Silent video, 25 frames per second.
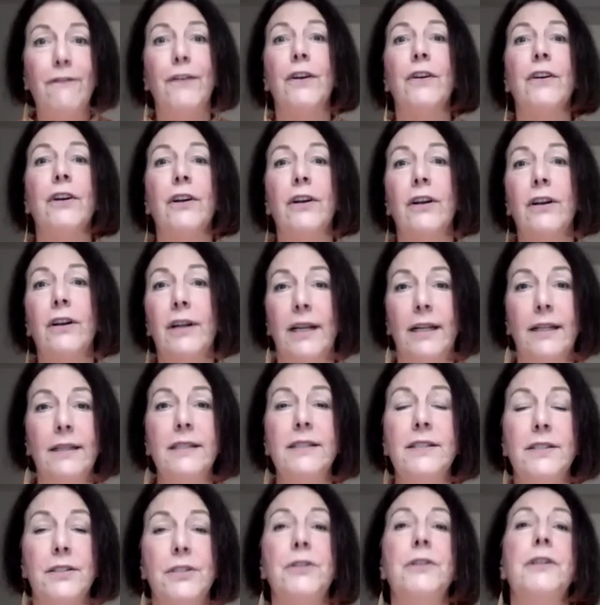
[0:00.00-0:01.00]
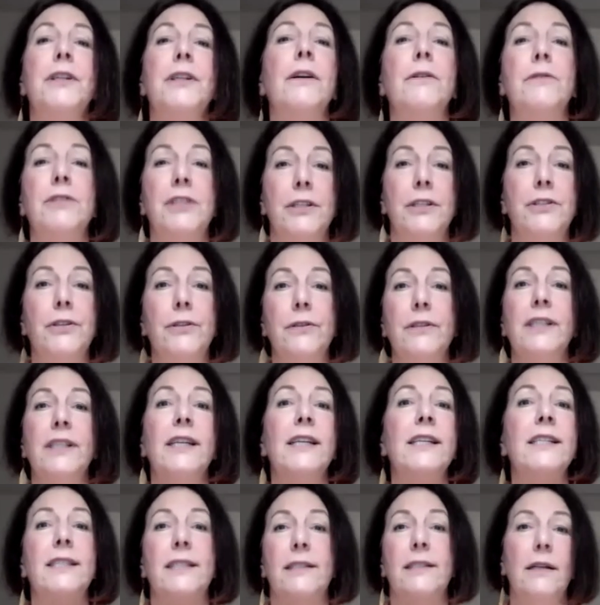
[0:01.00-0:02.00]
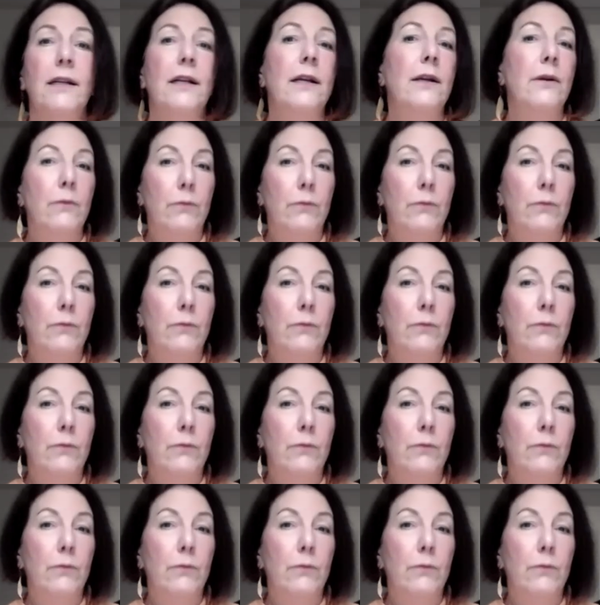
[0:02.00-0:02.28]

for her in the studio to do this,